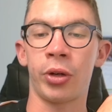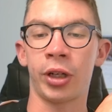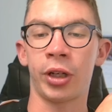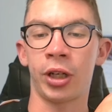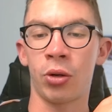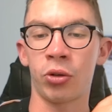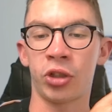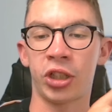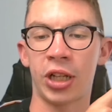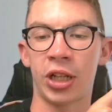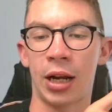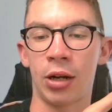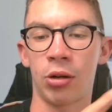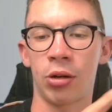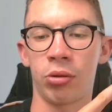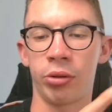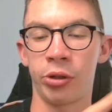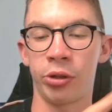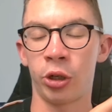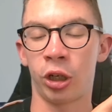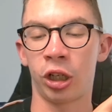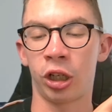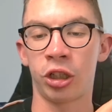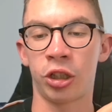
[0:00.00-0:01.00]
Goal channel,
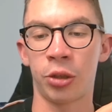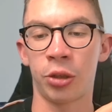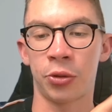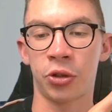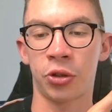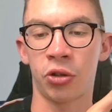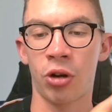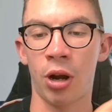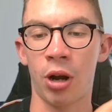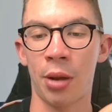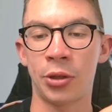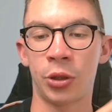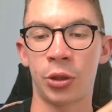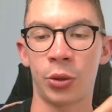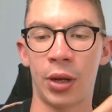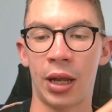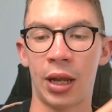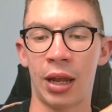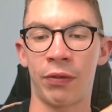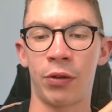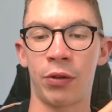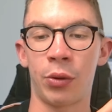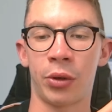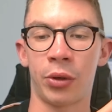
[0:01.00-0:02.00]
you can subscribe to
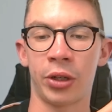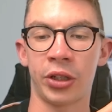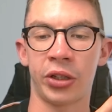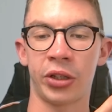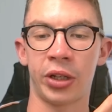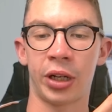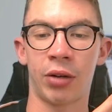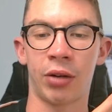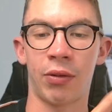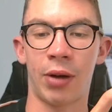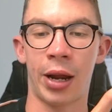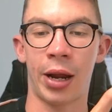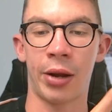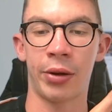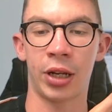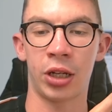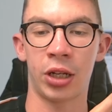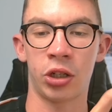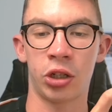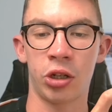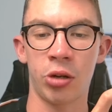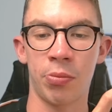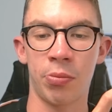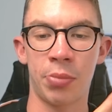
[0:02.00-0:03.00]
it if you want to stick around.
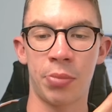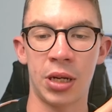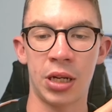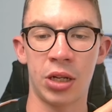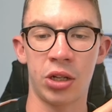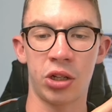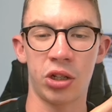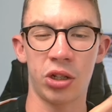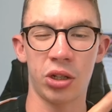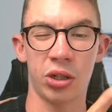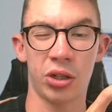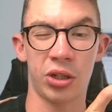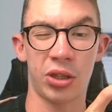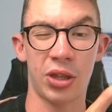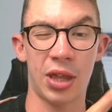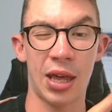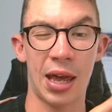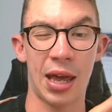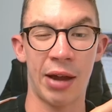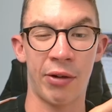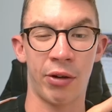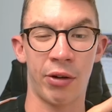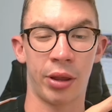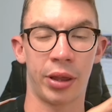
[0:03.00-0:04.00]
It should be just
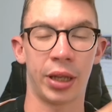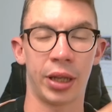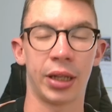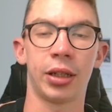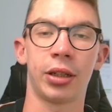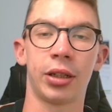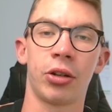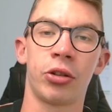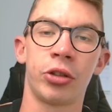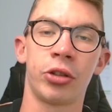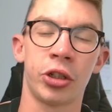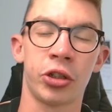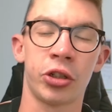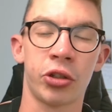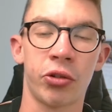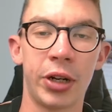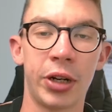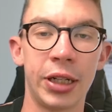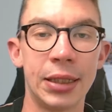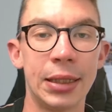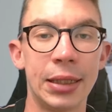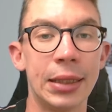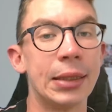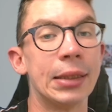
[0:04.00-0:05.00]
there, I think, on your
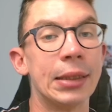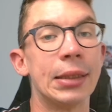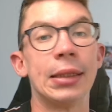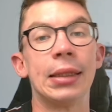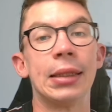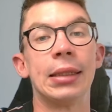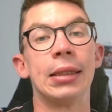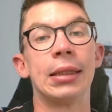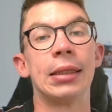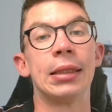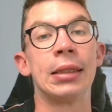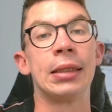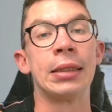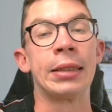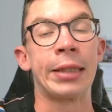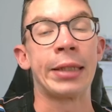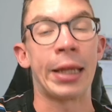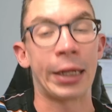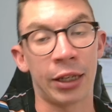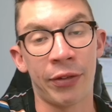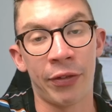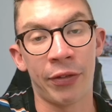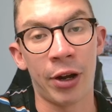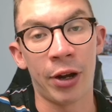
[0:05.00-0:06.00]
screen.
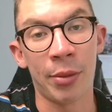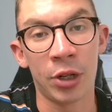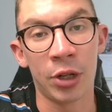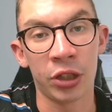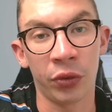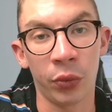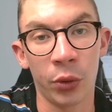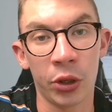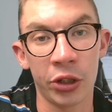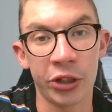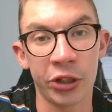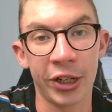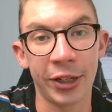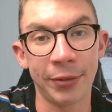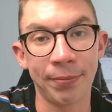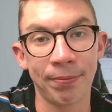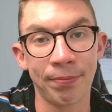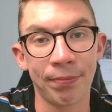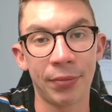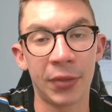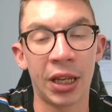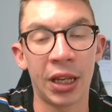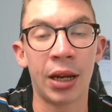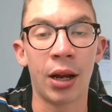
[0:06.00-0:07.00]
Thank you very much for watching,
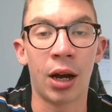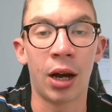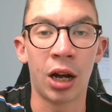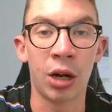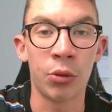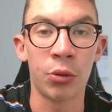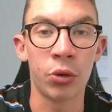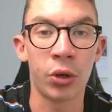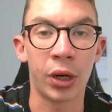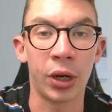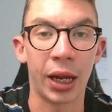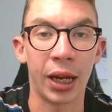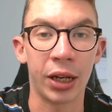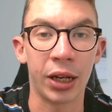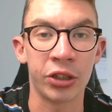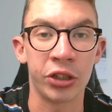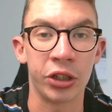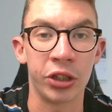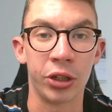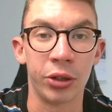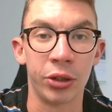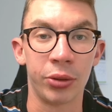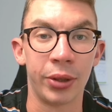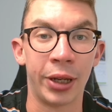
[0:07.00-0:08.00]
and I will
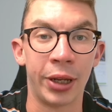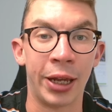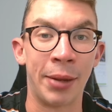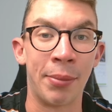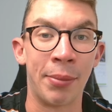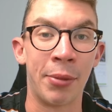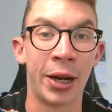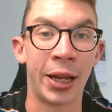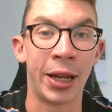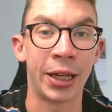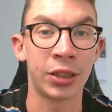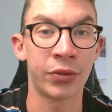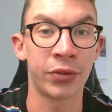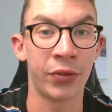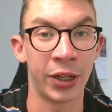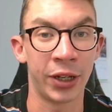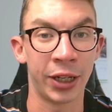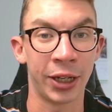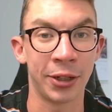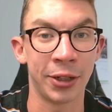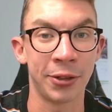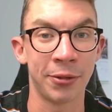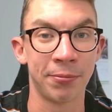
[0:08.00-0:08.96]
catch you in my next video.